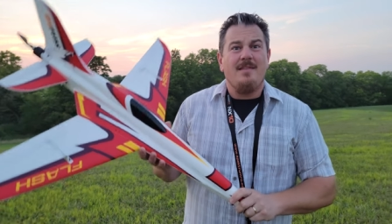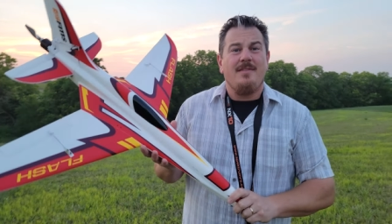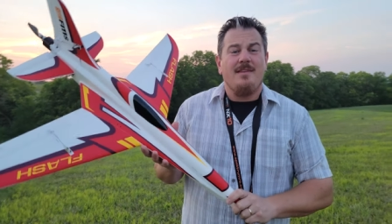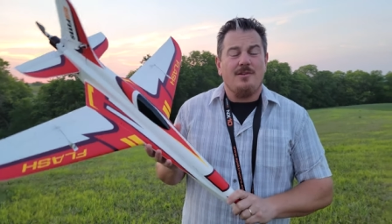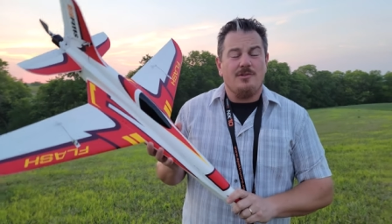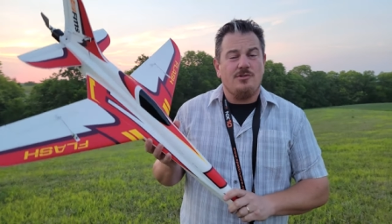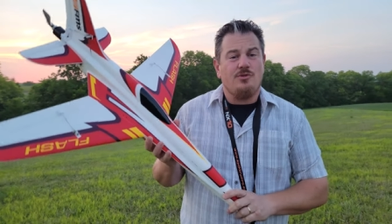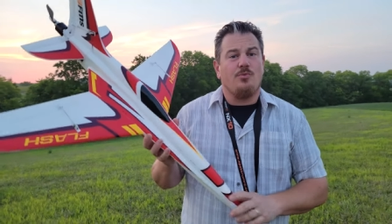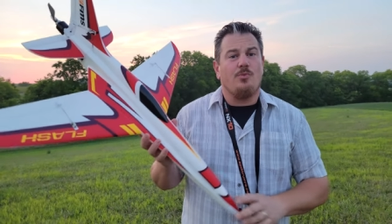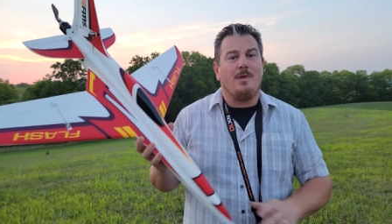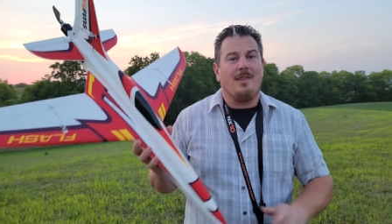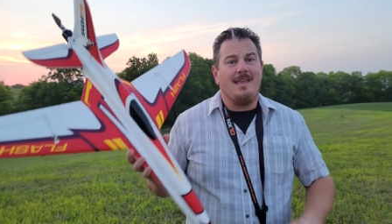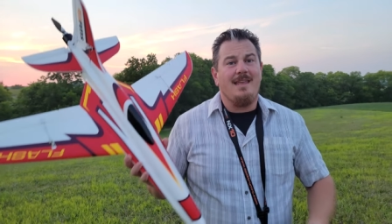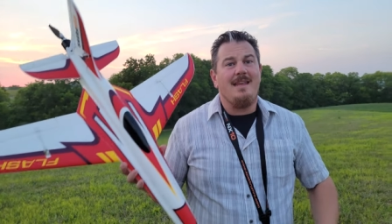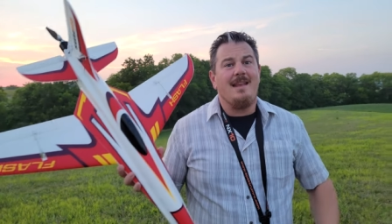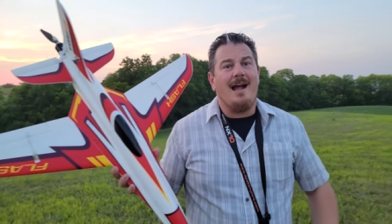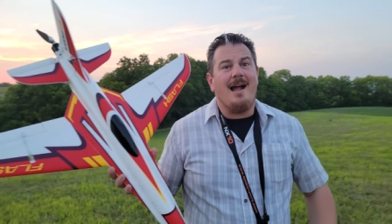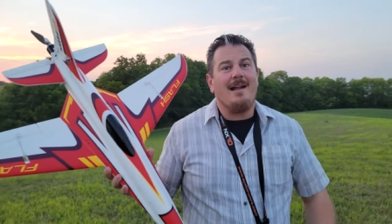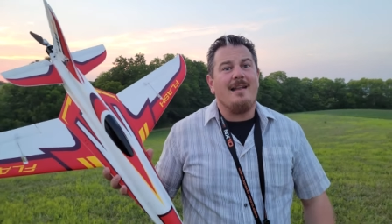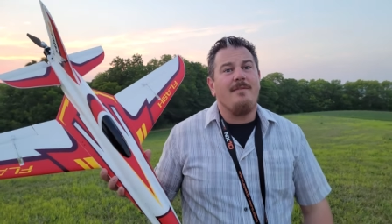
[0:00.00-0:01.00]
there's really
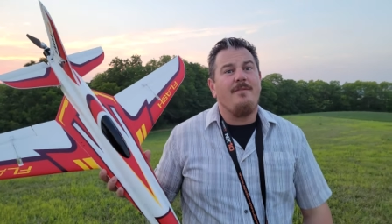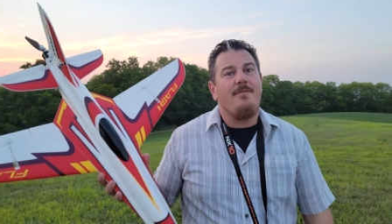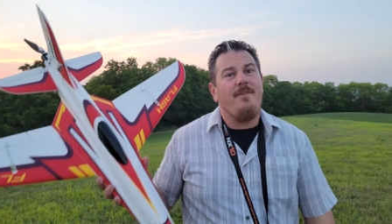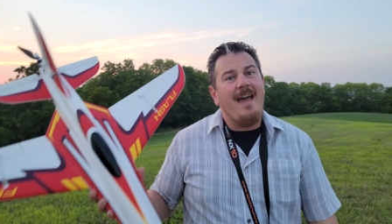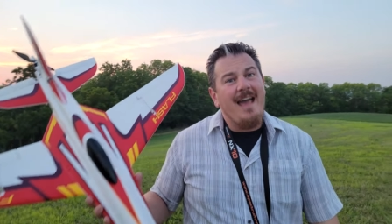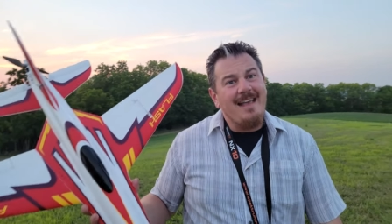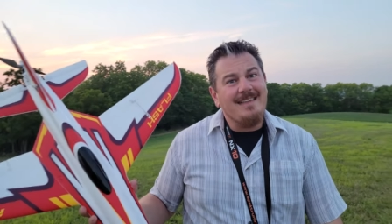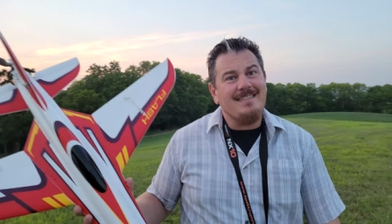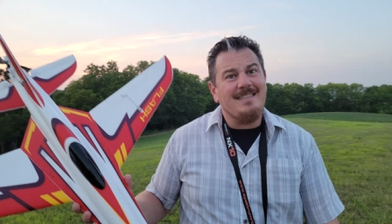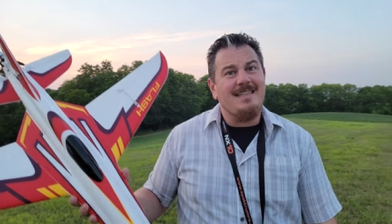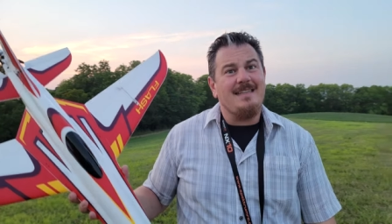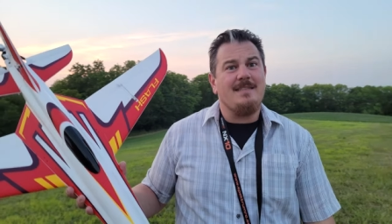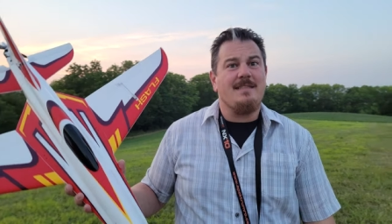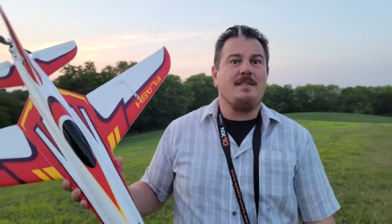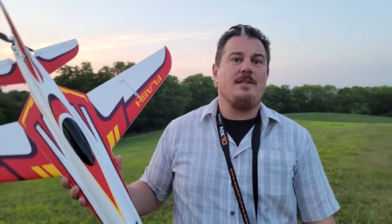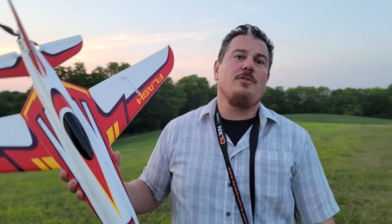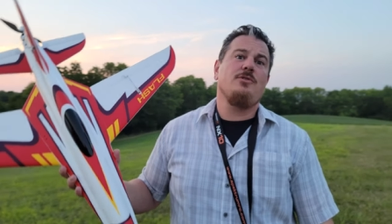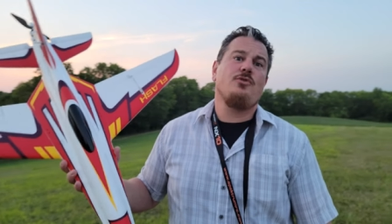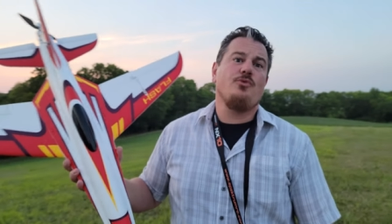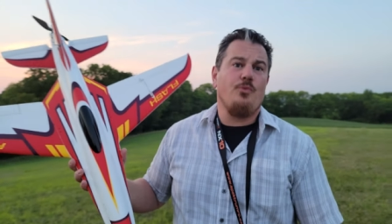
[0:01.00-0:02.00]
not a fastest,
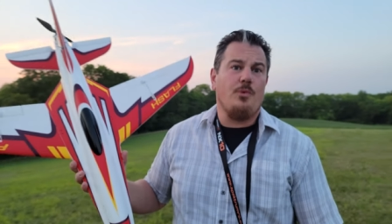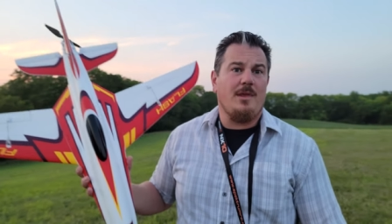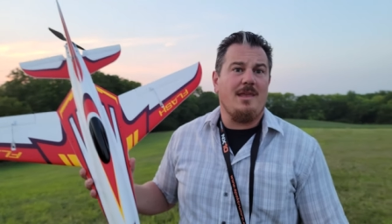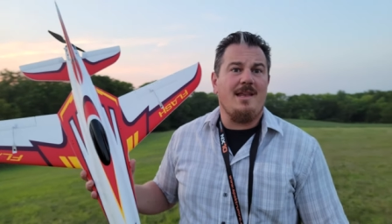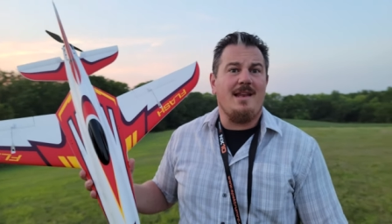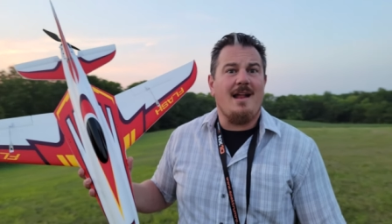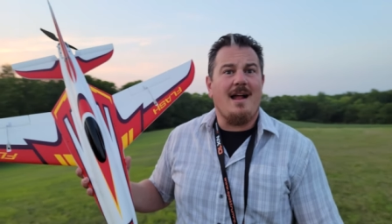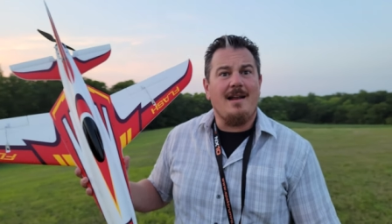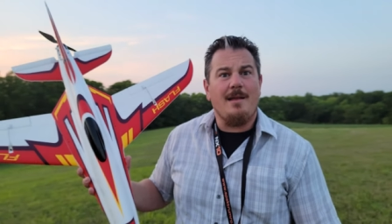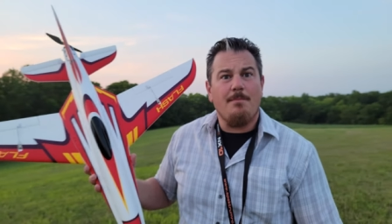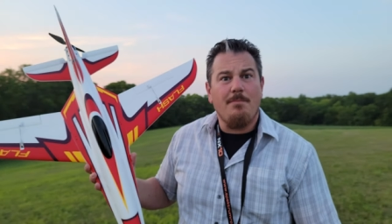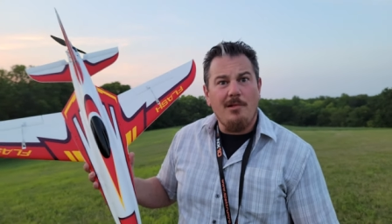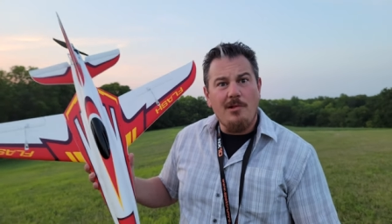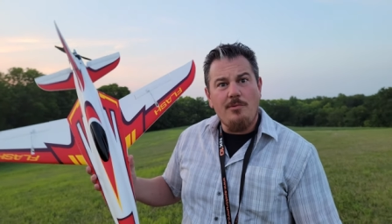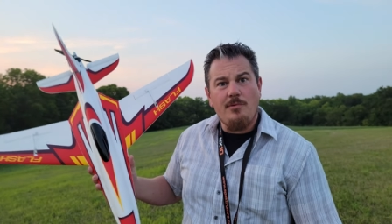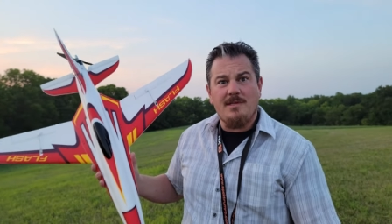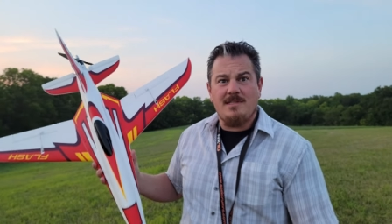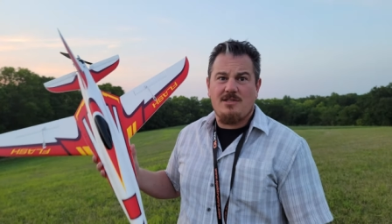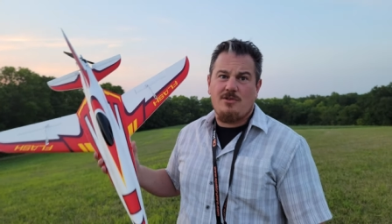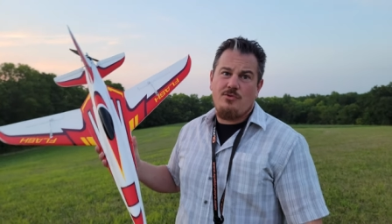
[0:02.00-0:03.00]
there's really not a
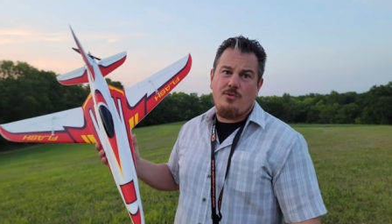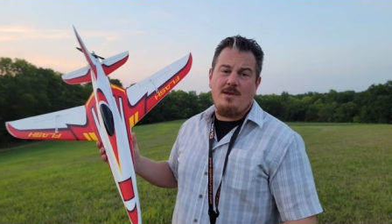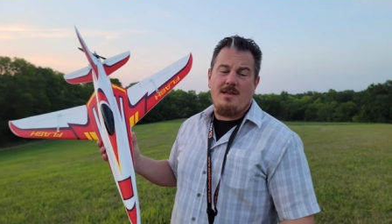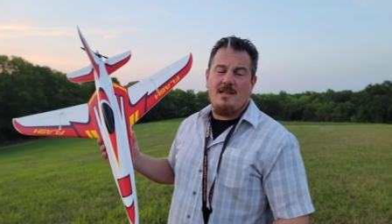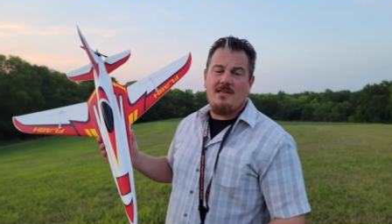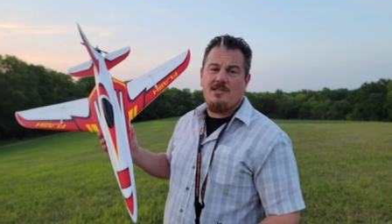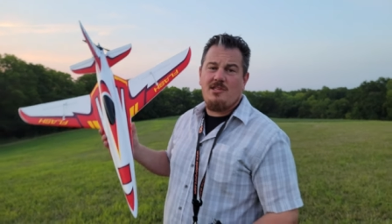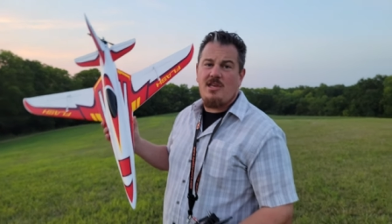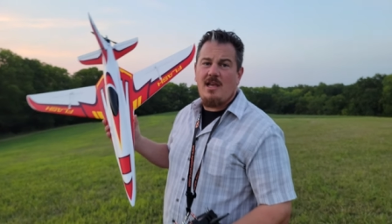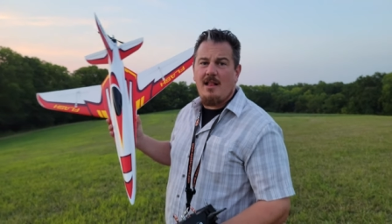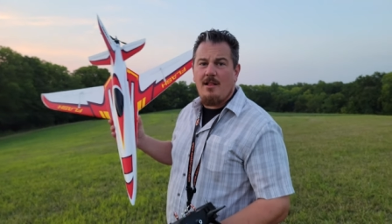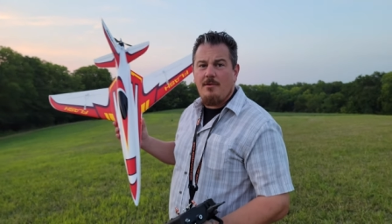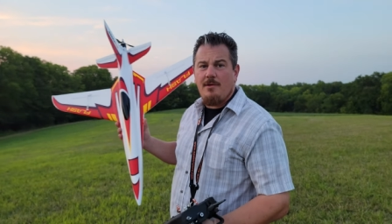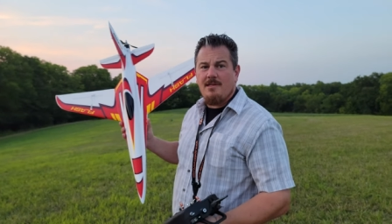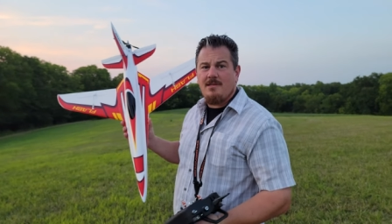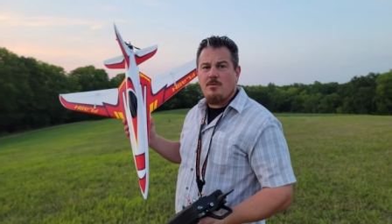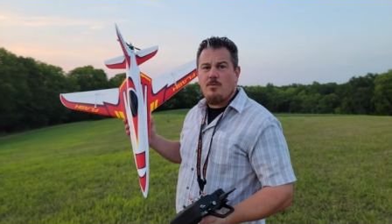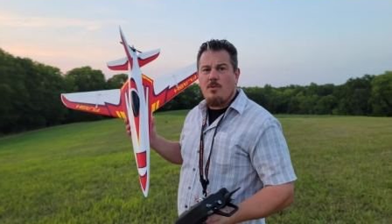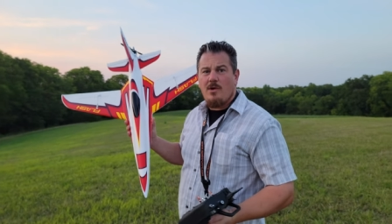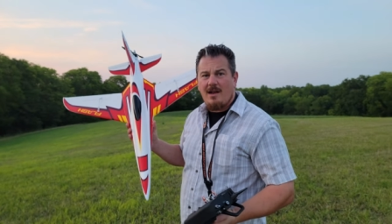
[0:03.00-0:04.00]
bluest, greenest,
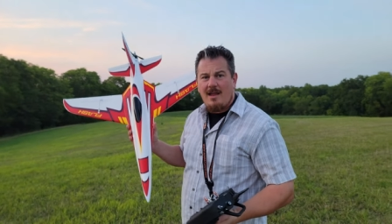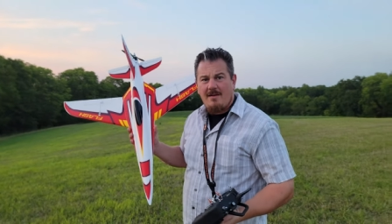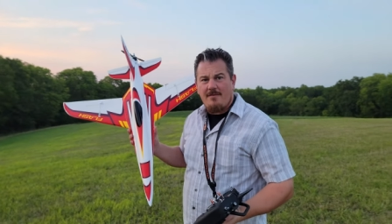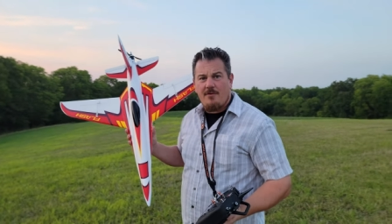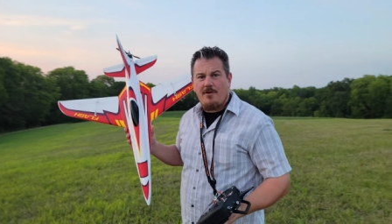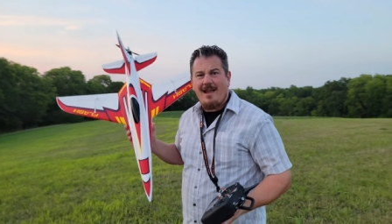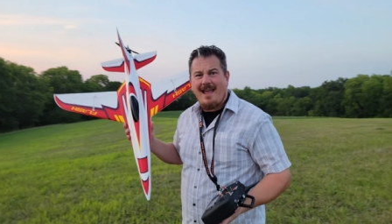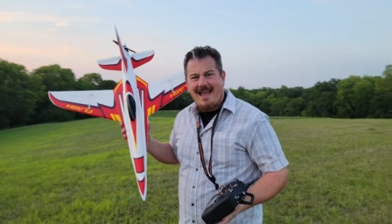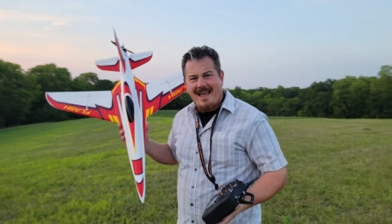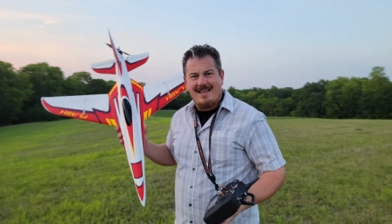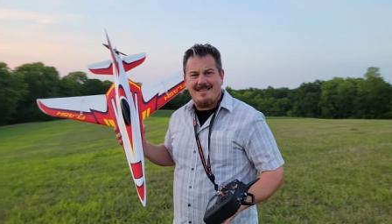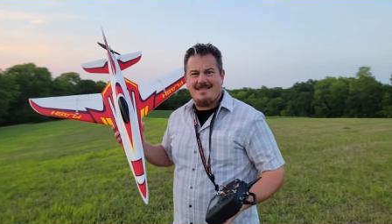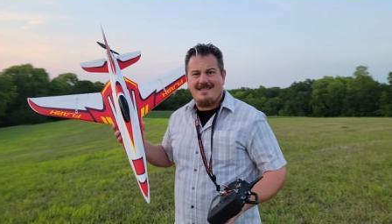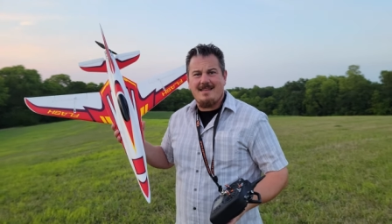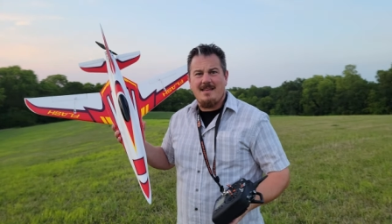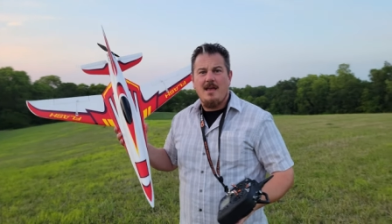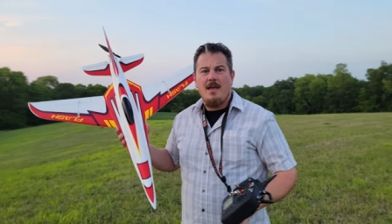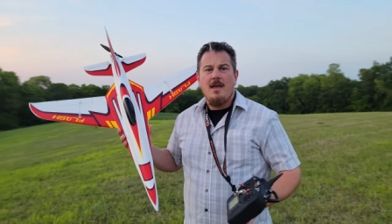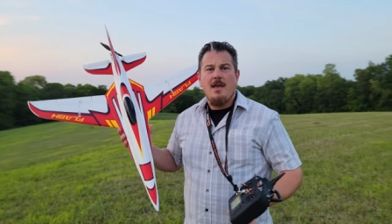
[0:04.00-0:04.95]
yellowest, whatever est.